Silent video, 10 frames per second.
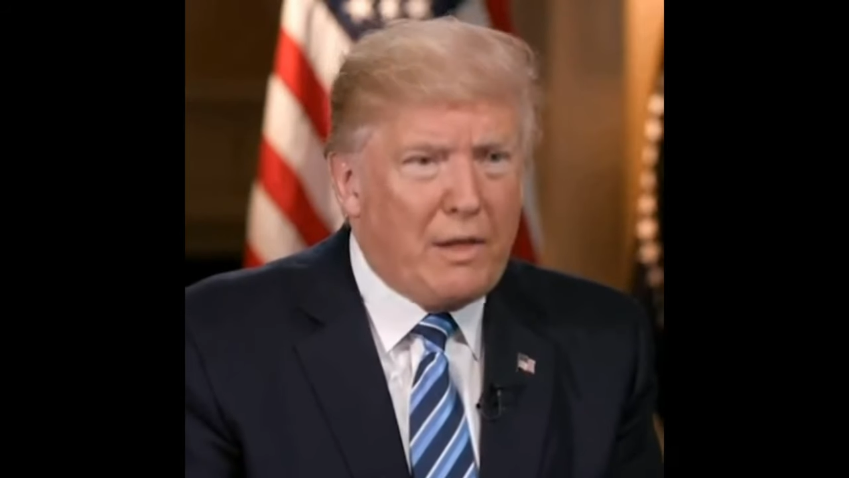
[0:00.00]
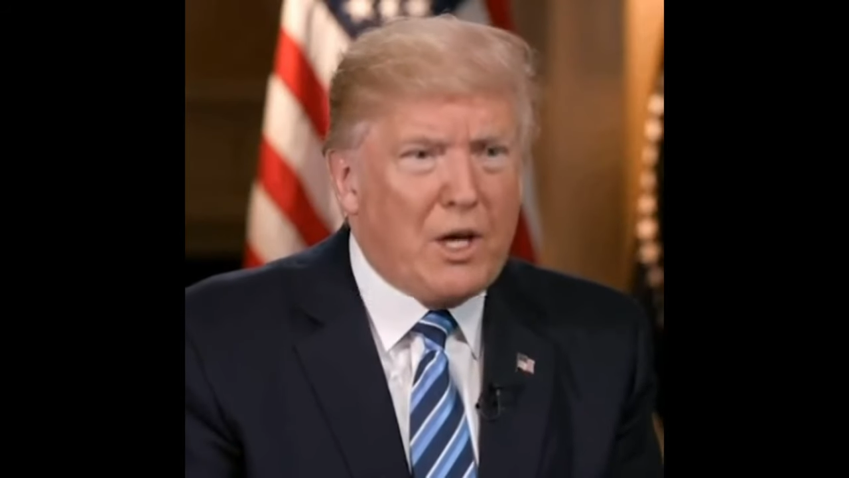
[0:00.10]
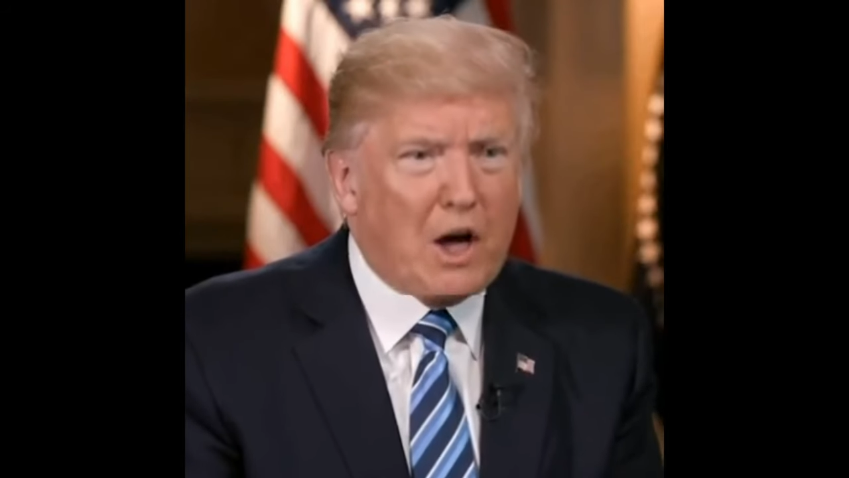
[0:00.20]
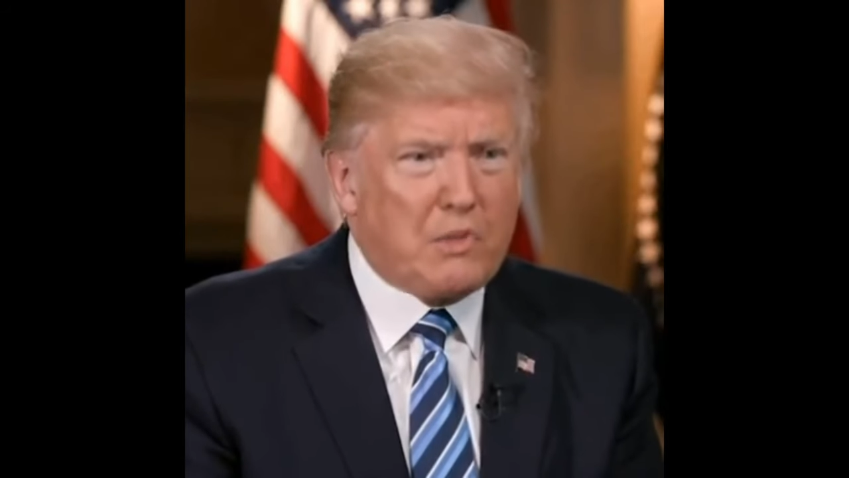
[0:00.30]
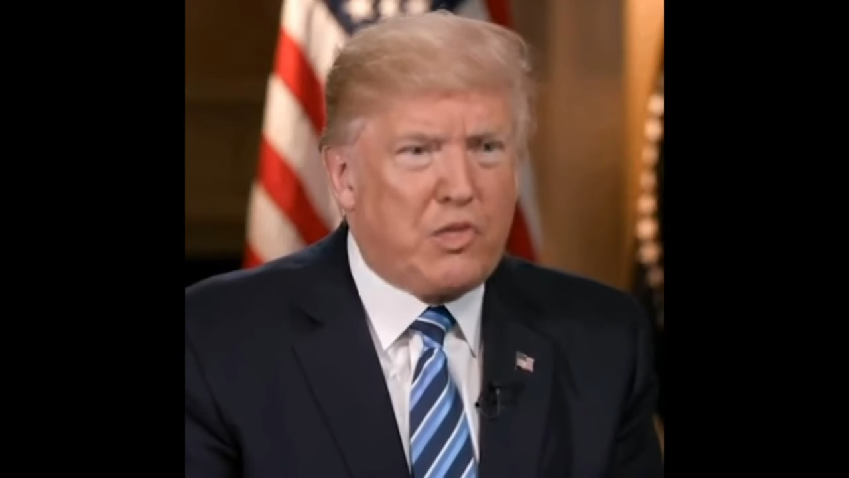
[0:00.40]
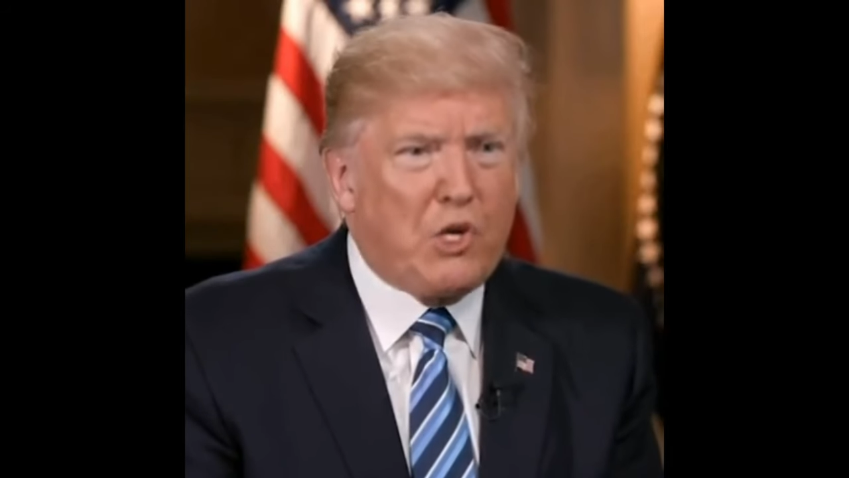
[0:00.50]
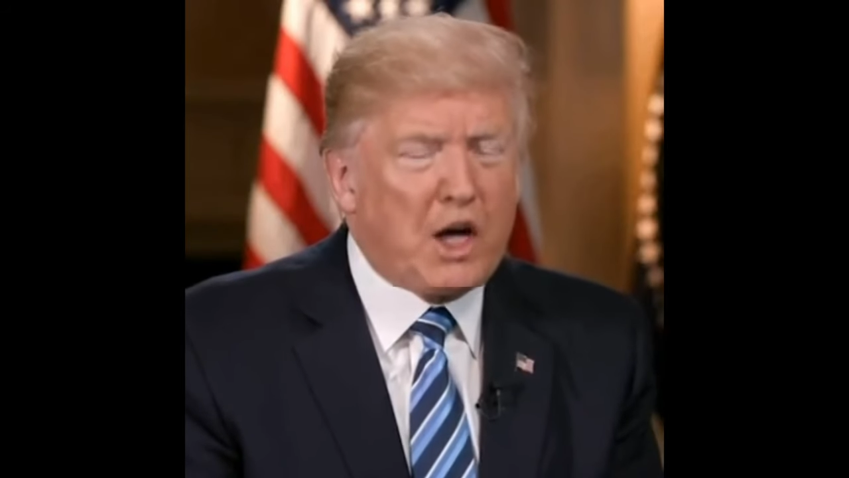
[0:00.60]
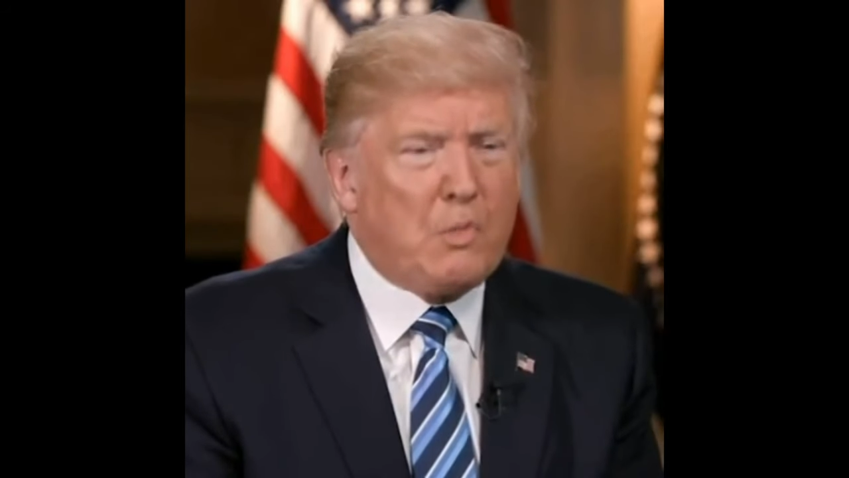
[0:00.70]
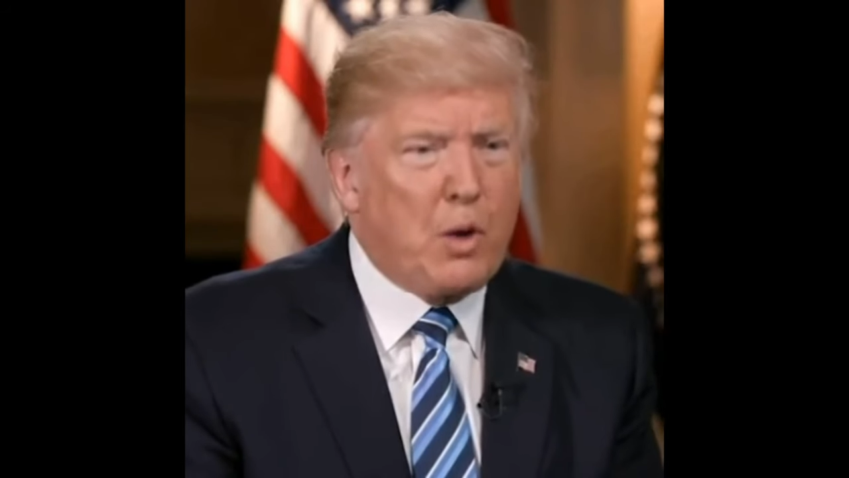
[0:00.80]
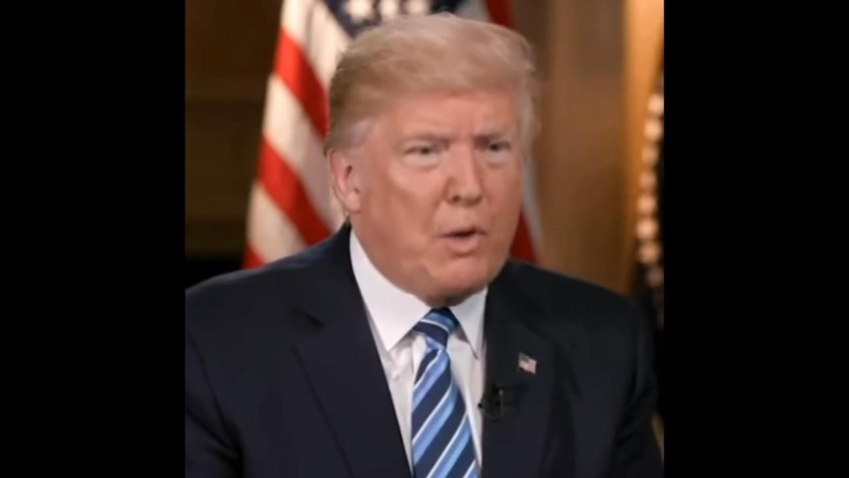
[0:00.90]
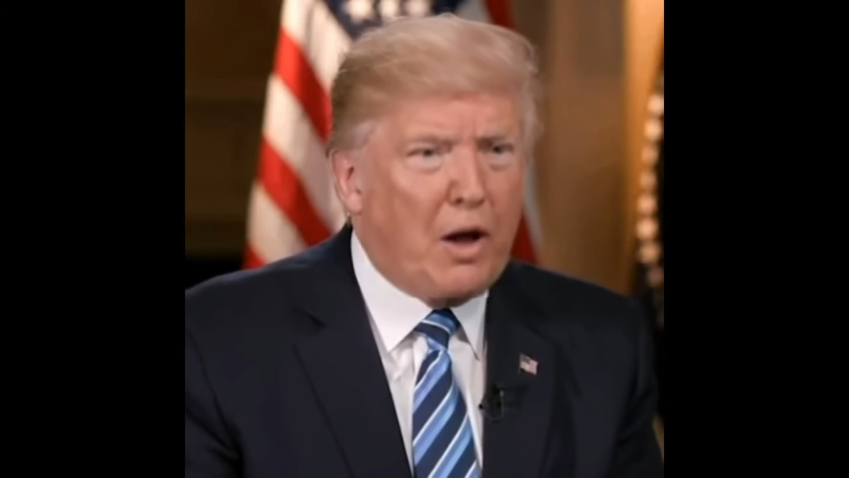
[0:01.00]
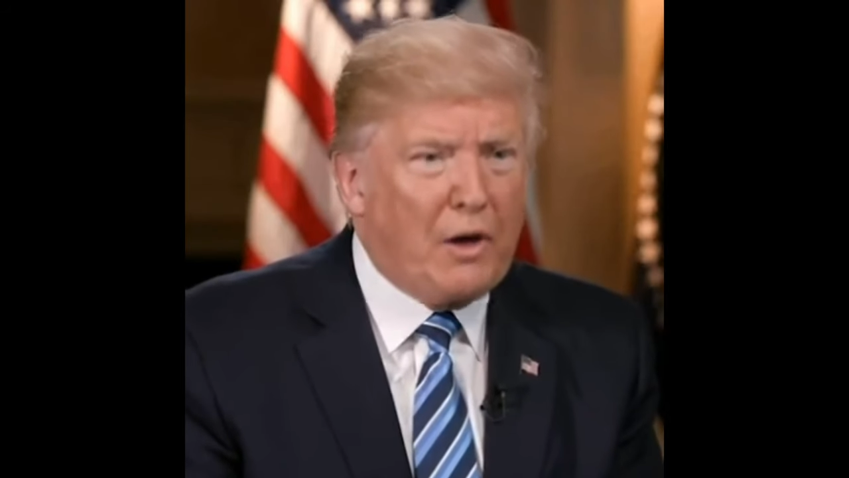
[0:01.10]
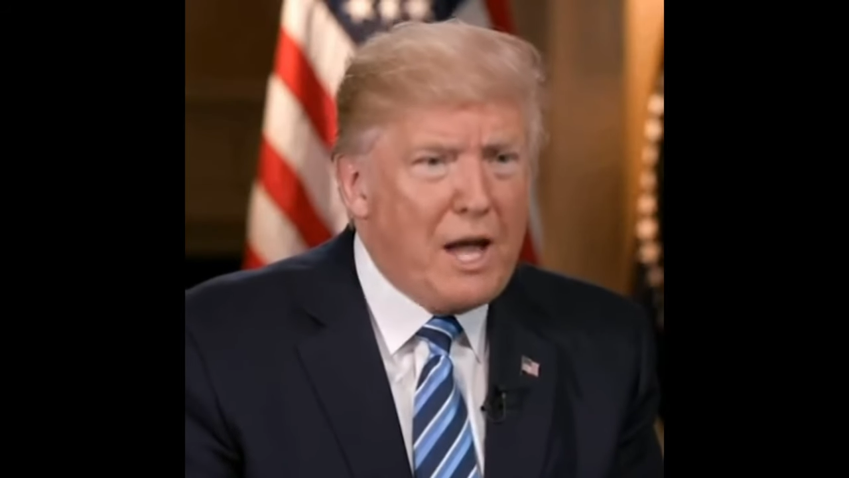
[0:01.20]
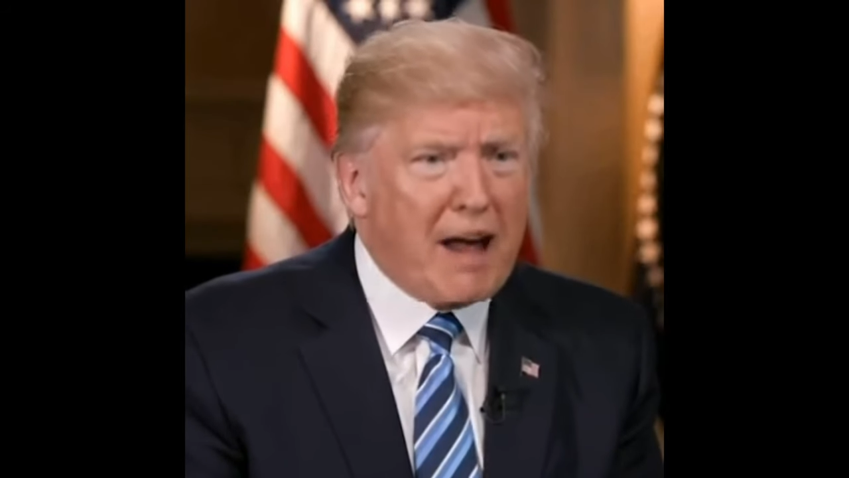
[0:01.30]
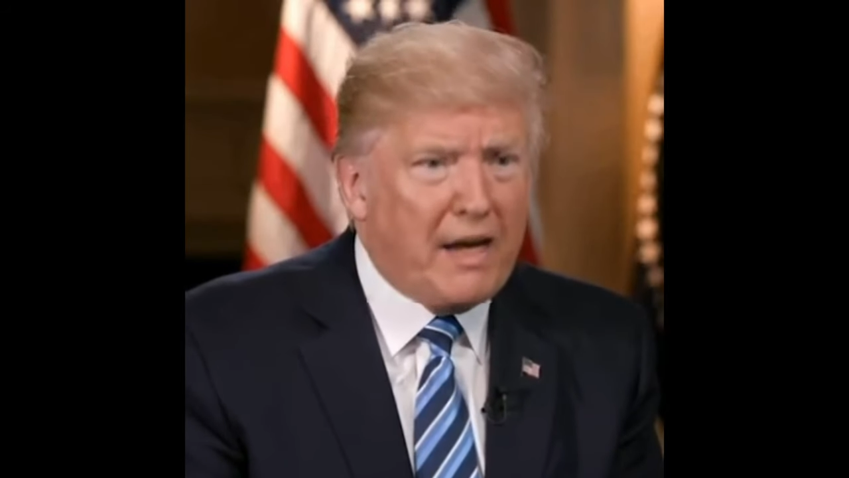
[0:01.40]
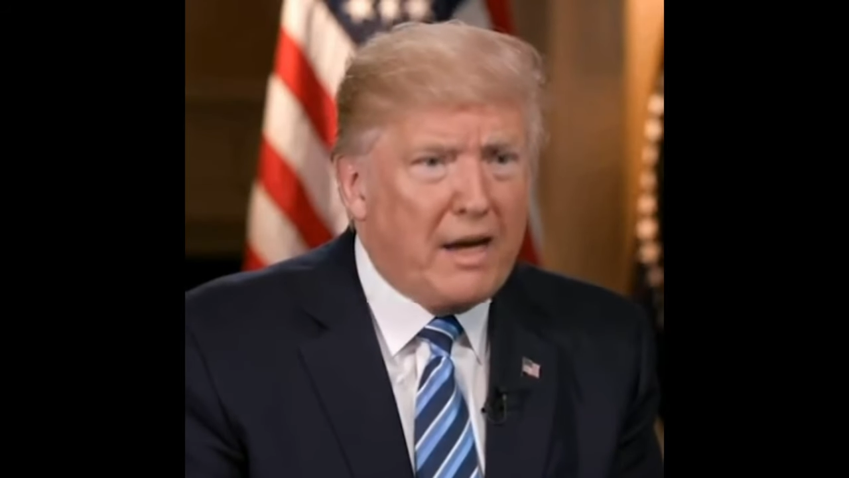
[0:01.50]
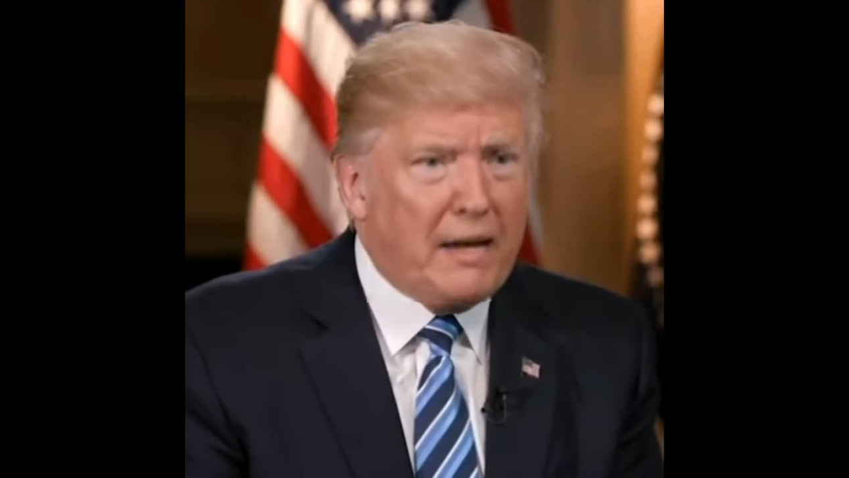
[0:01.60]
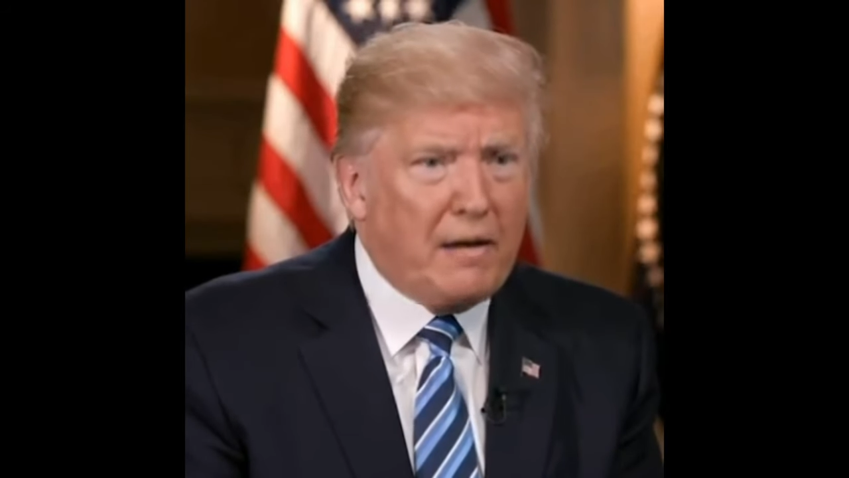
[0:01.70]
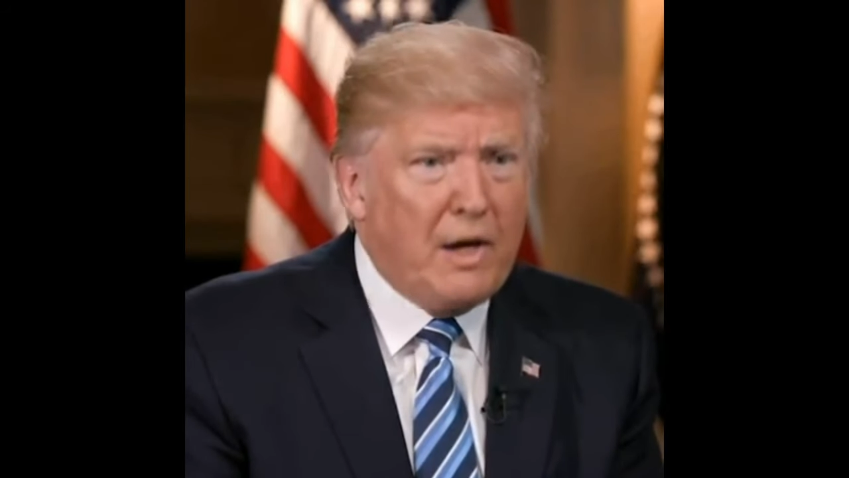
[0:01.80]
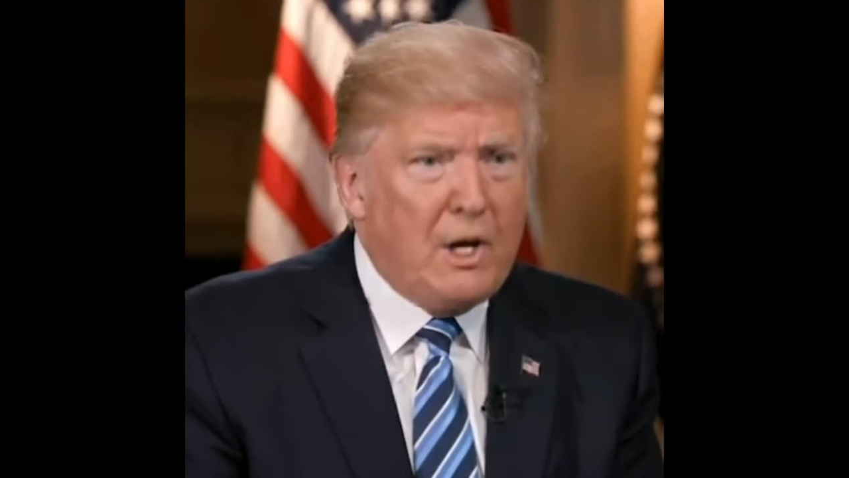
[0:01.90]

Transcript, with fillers: Gone forever are any